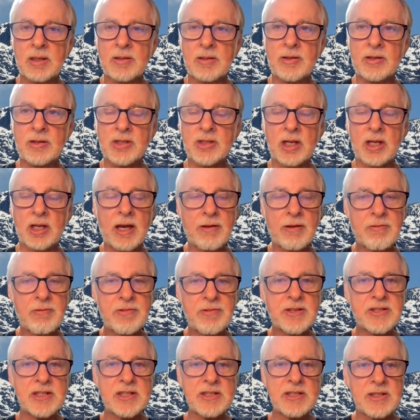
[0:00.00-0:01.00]
There's a lot of
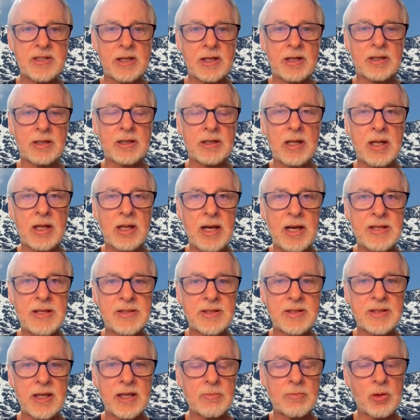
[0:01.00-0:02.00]
physics that
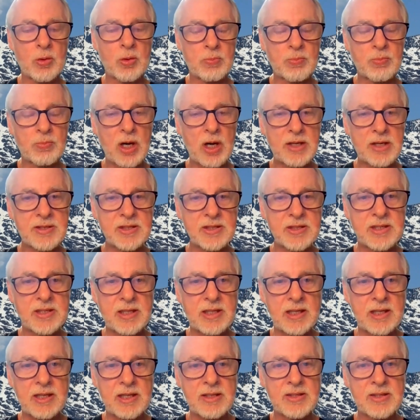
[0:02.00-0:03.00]
underlies chemical
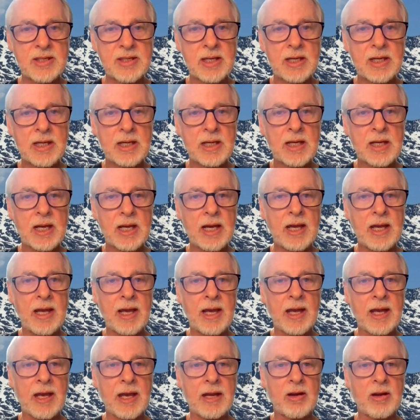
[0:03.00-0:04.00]
processes
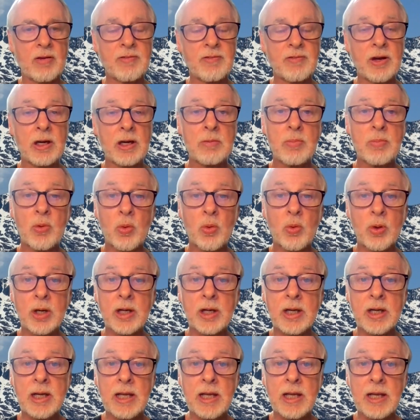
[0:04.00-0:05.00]
and are very
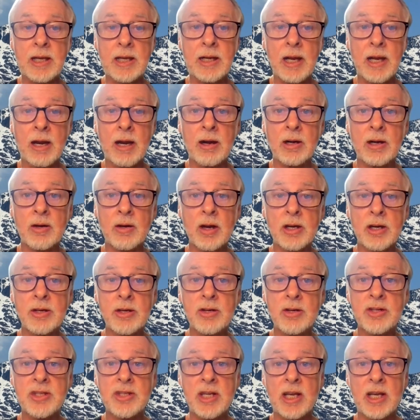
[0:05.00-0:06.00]
important in our
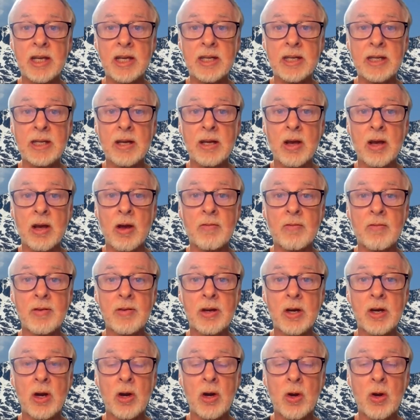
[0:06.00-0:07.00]
understanding of
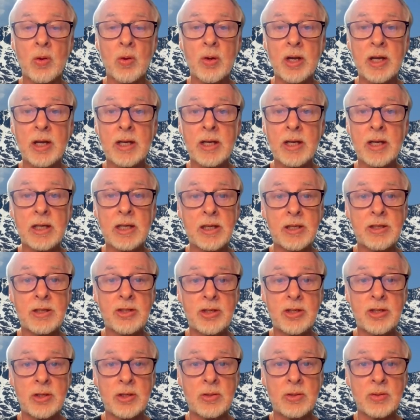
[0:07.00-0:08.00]
current
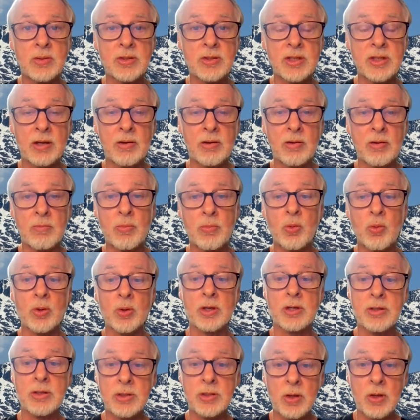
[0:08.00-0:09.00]
issues that are
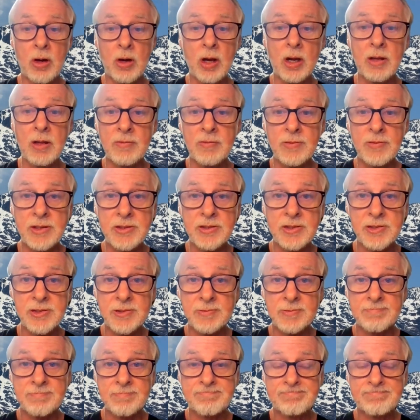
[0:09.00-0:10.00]
important to all of us.